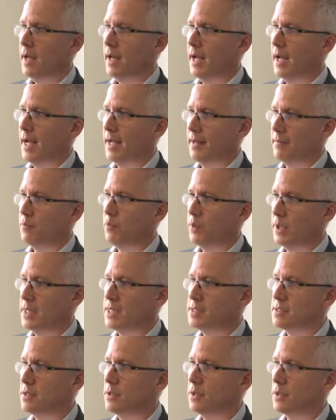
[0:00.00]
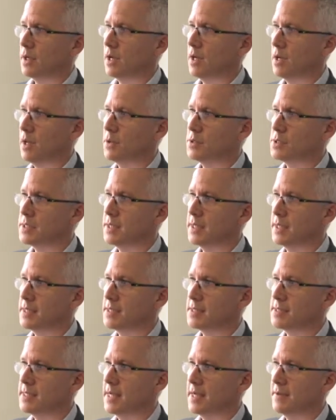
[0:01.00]
And we need to look closely at the
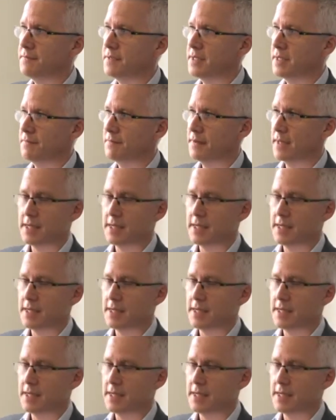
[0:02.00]
safety for